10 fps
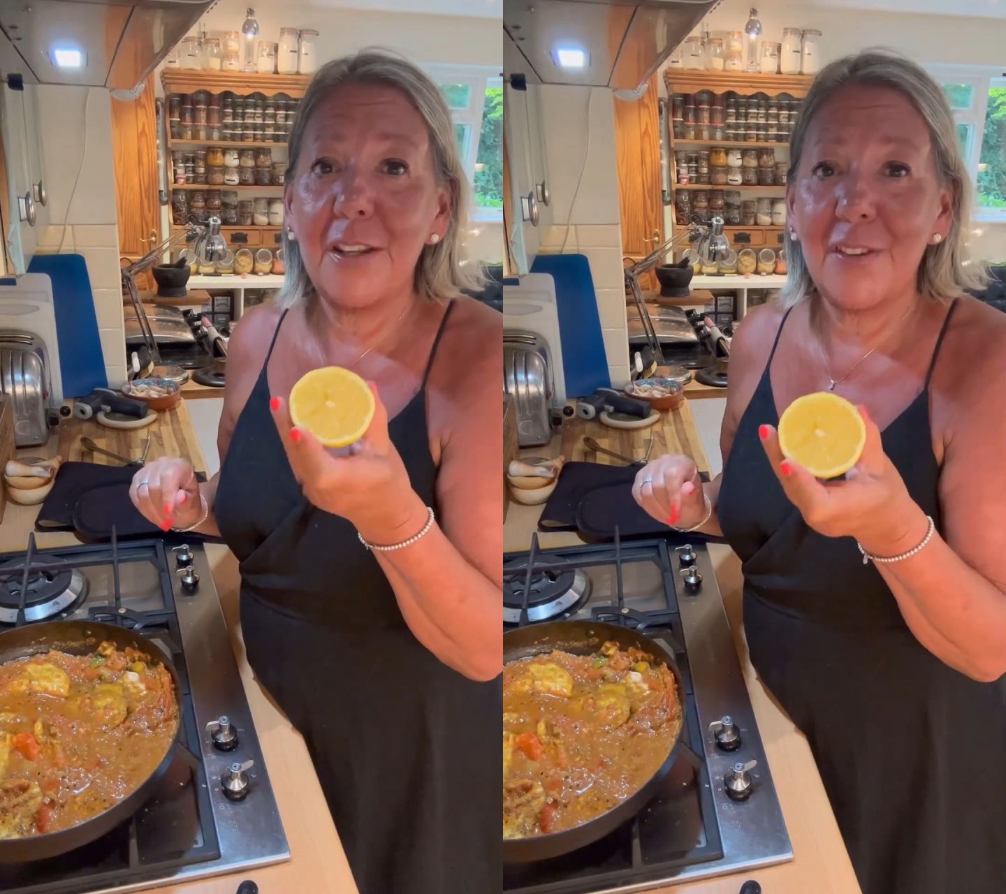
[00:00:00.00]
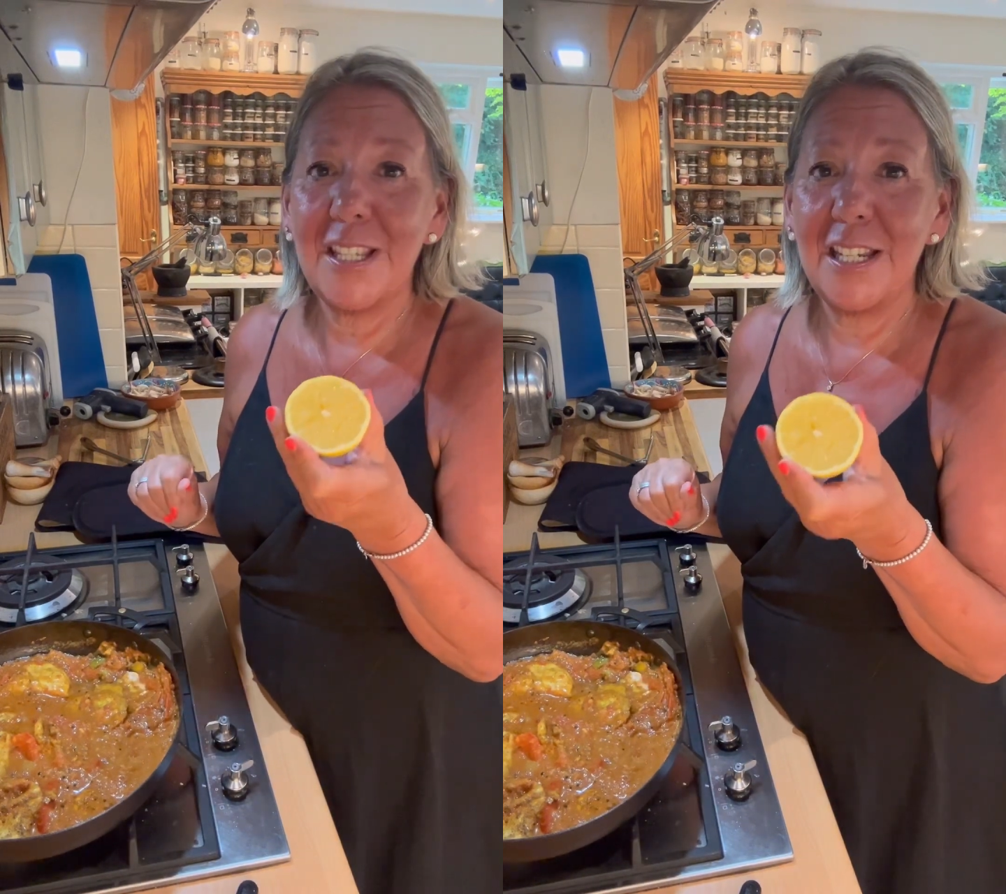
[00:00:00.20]

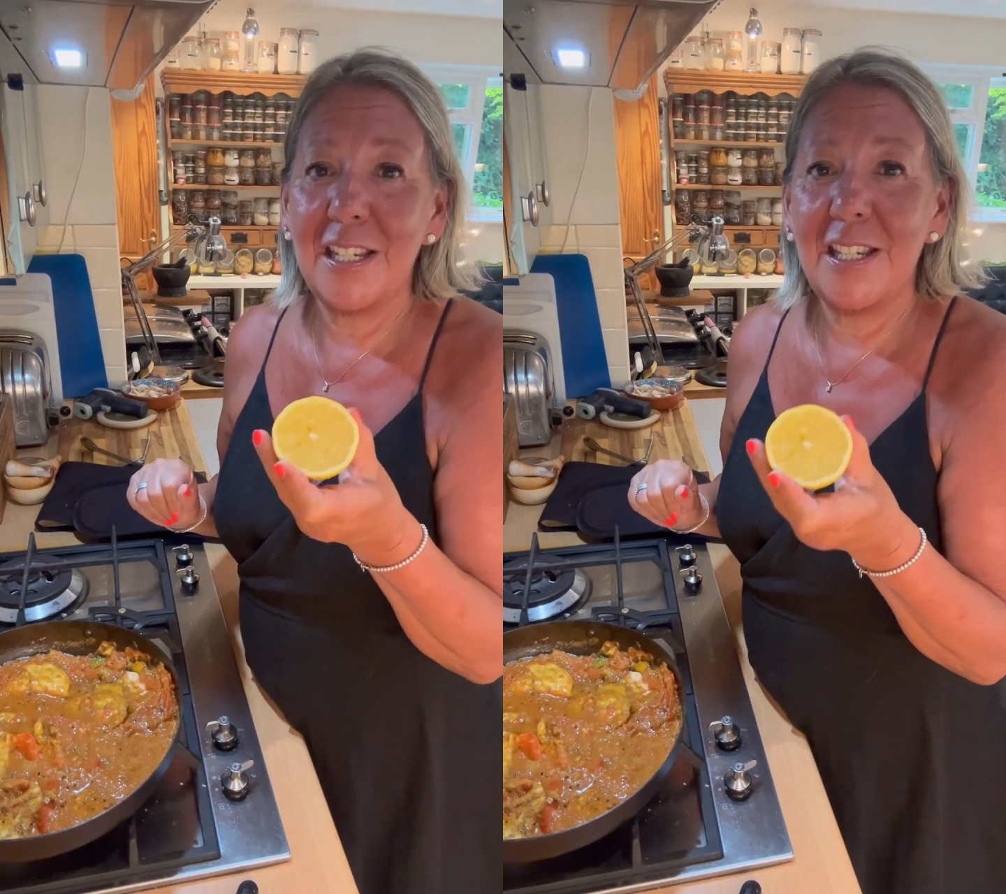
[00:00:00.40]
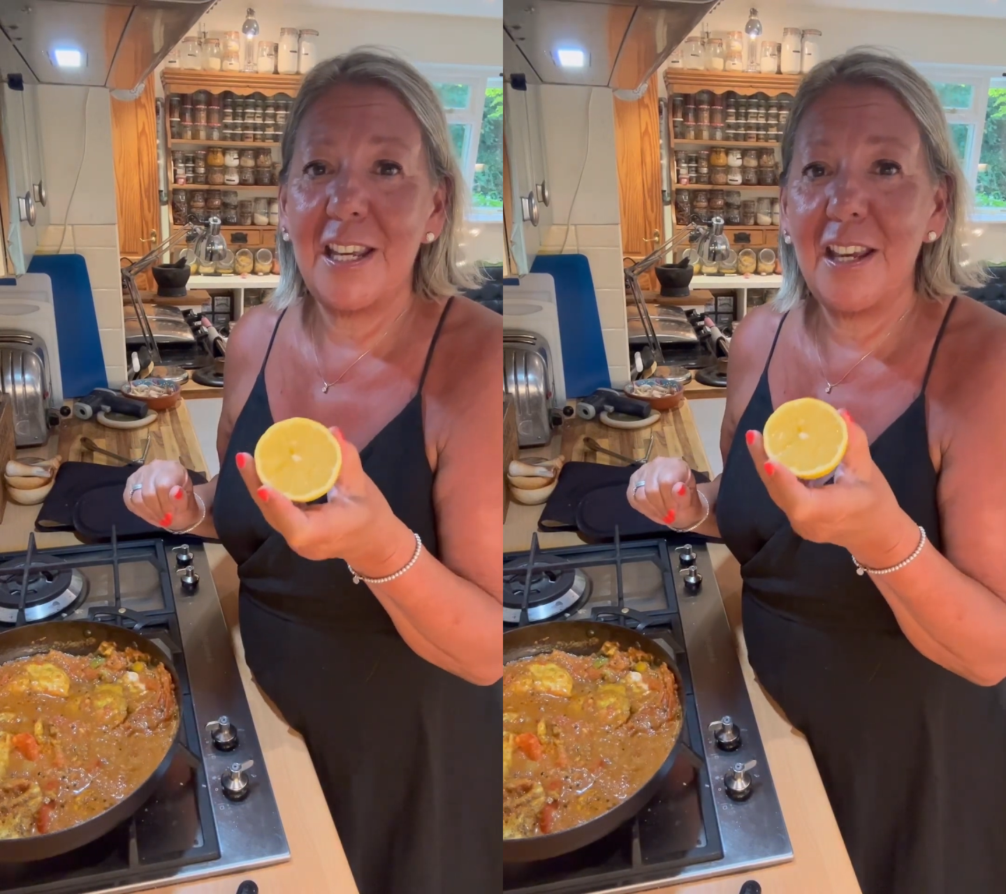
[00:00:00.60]
of
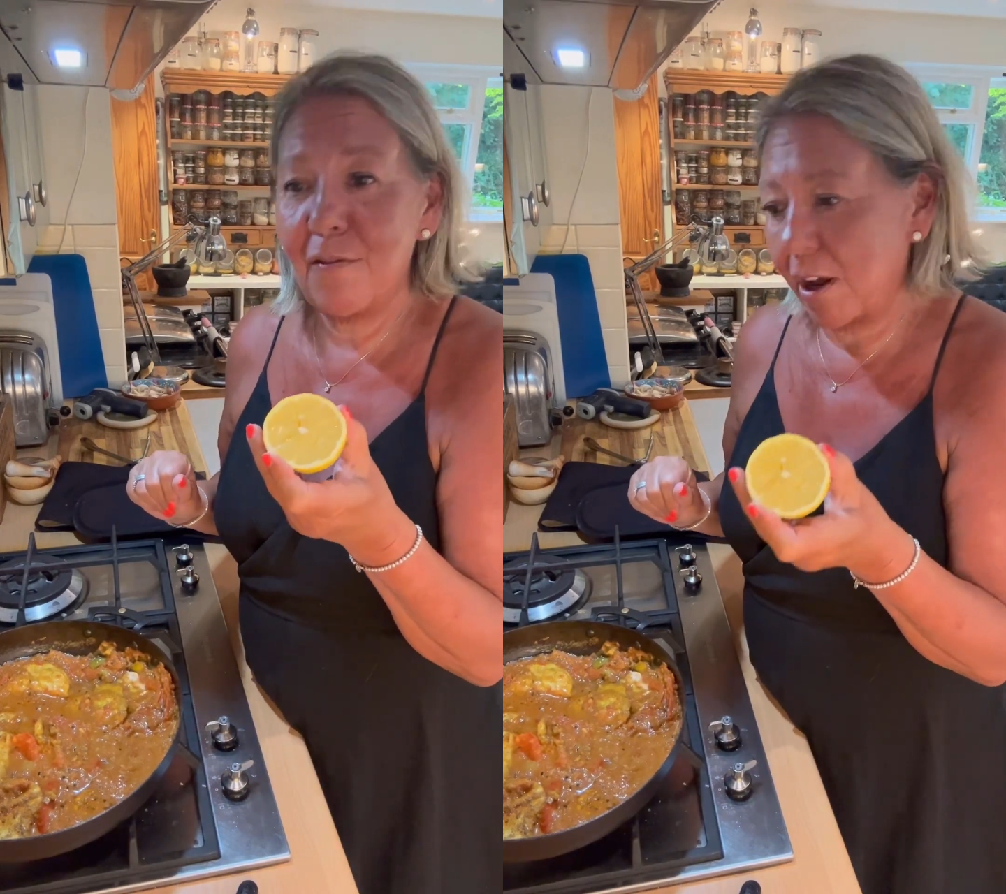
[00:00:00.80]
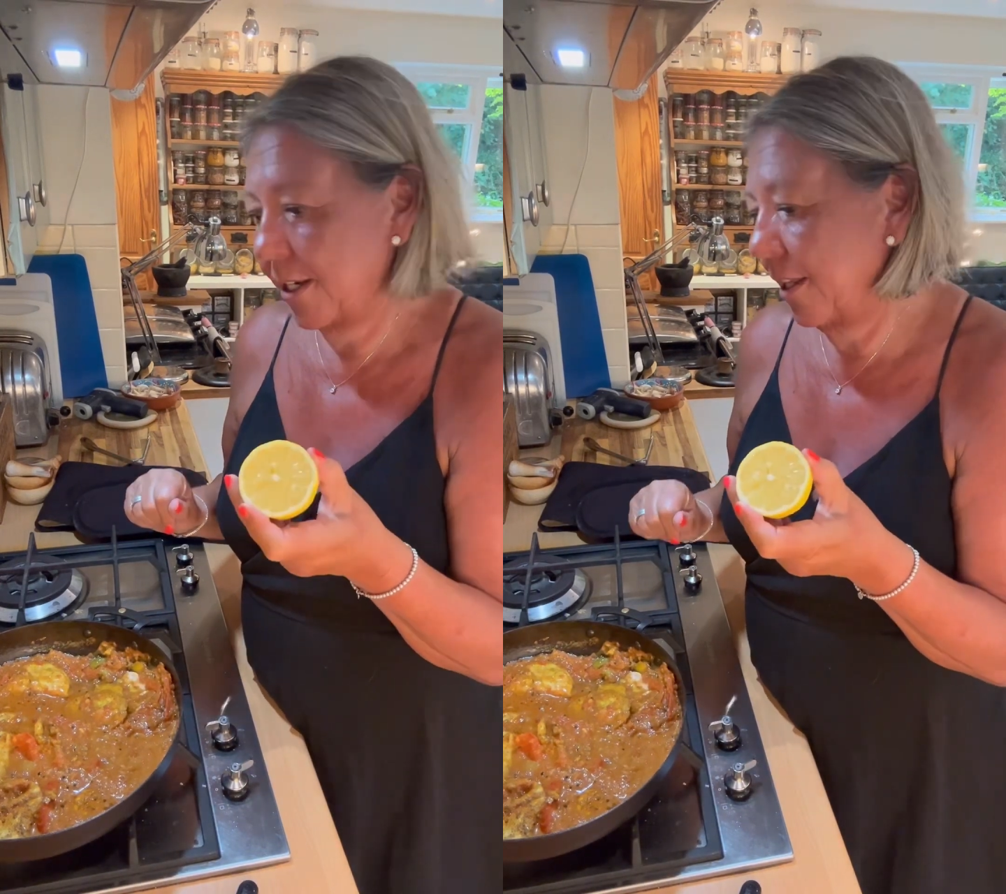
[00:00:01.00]
acidity
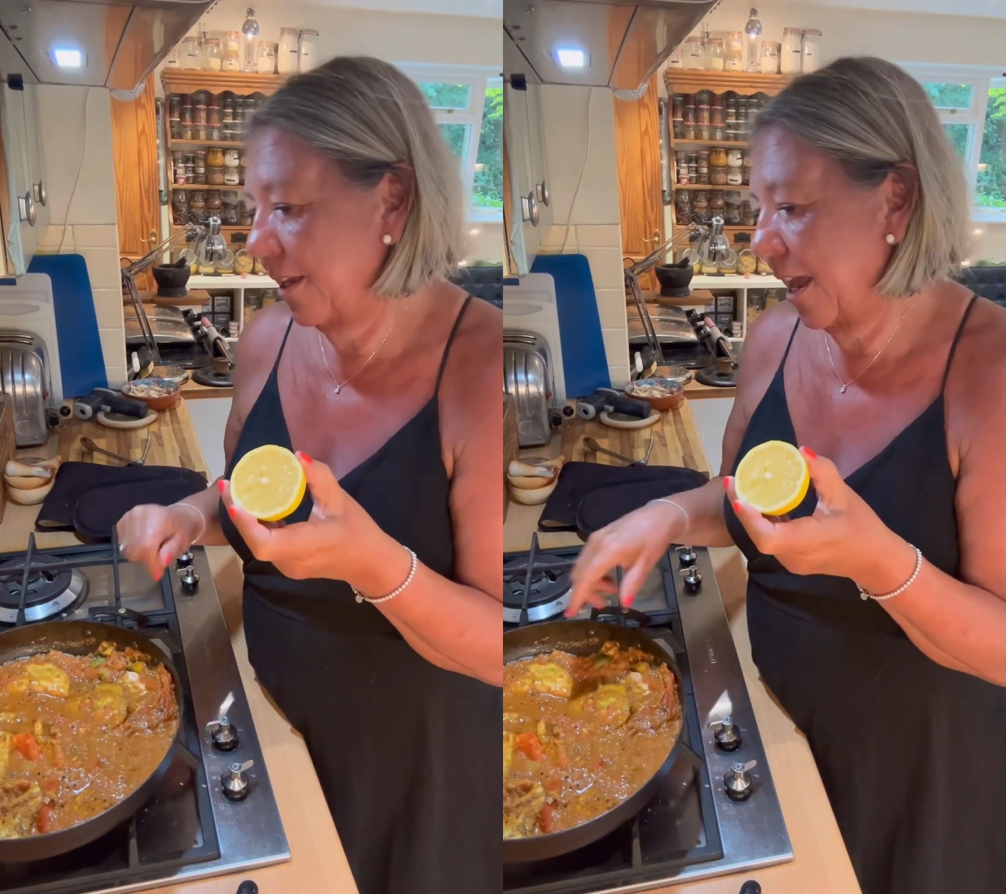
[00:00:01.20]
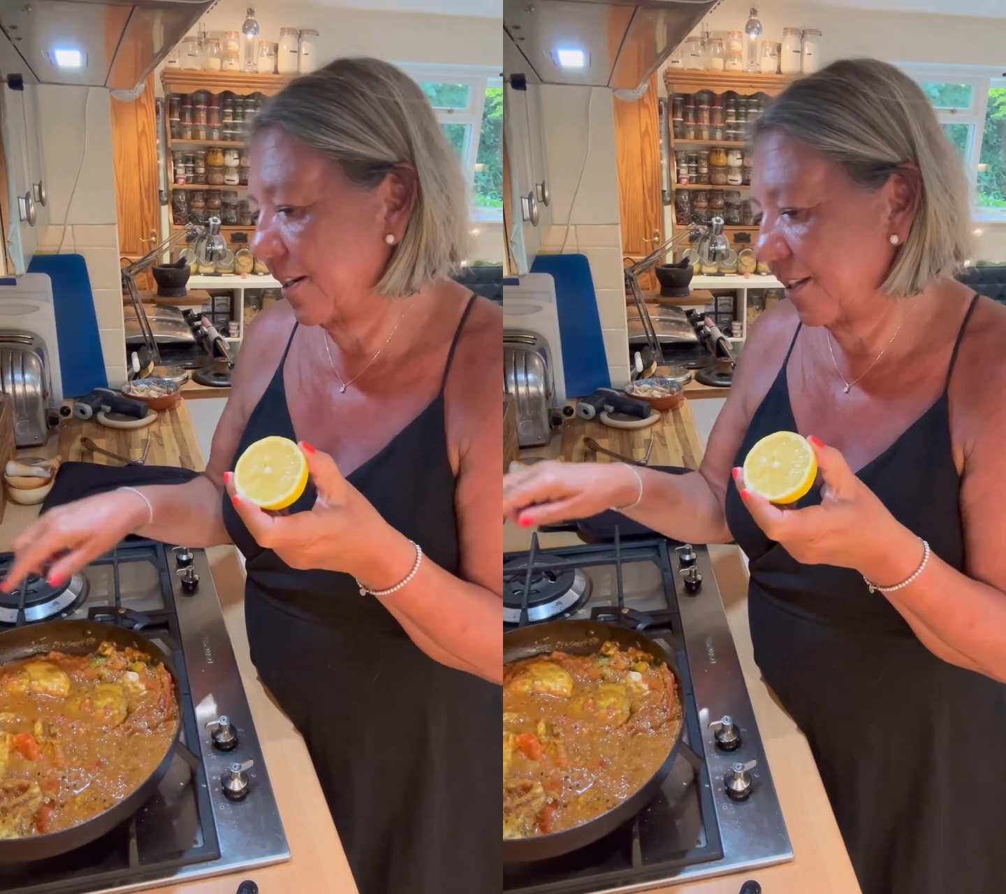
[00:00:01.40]
right at the end.